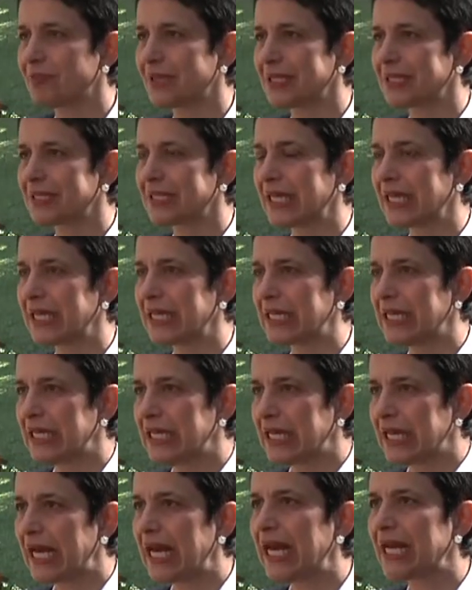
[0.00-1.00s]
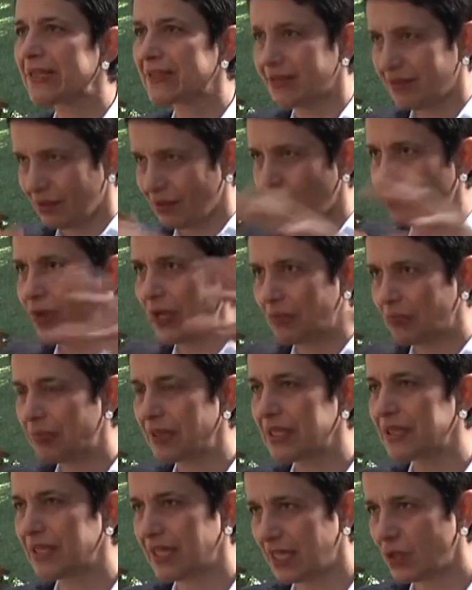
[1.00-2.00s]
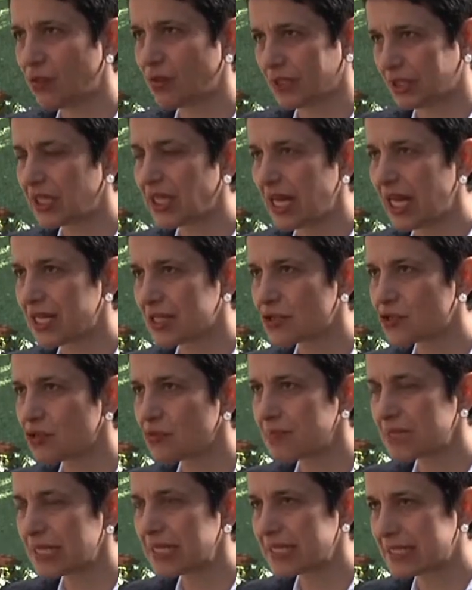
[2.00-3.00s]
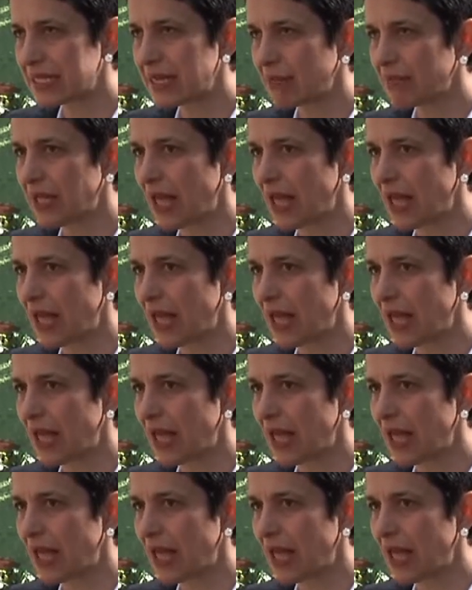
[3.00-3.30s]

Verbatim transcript: building, and uh, one building with classrooms and some